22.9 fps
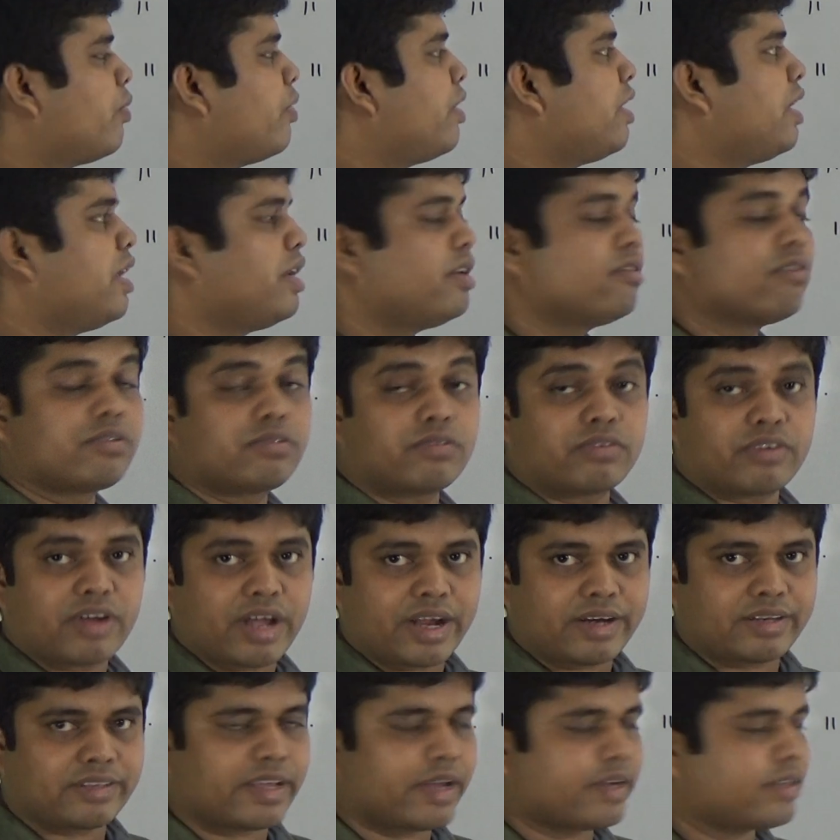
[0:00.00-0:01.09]
We need not to
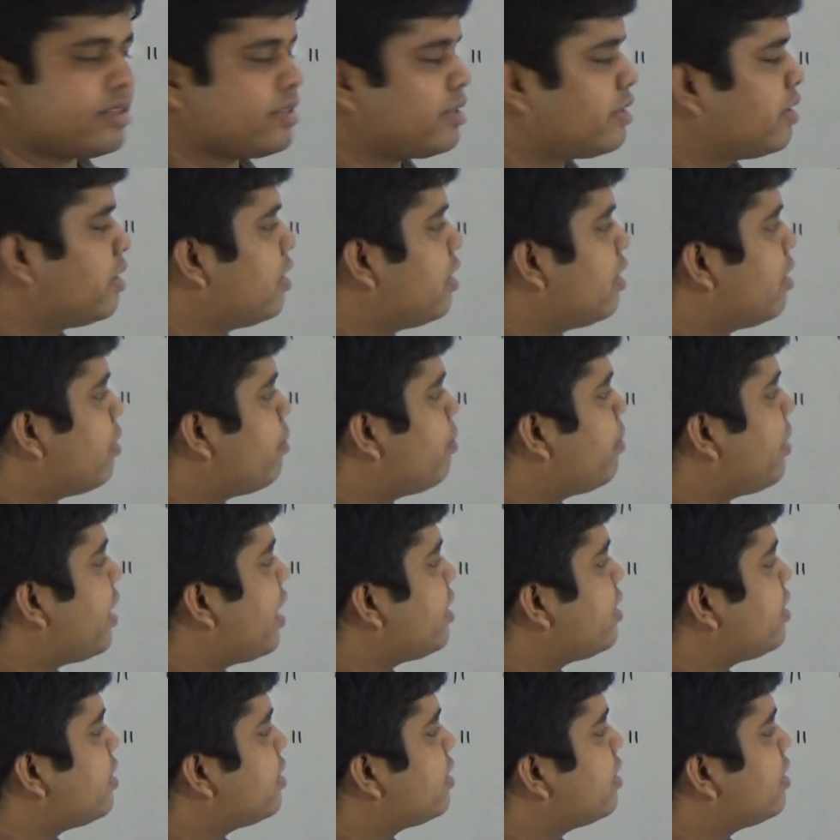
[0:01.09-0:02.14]
write that, but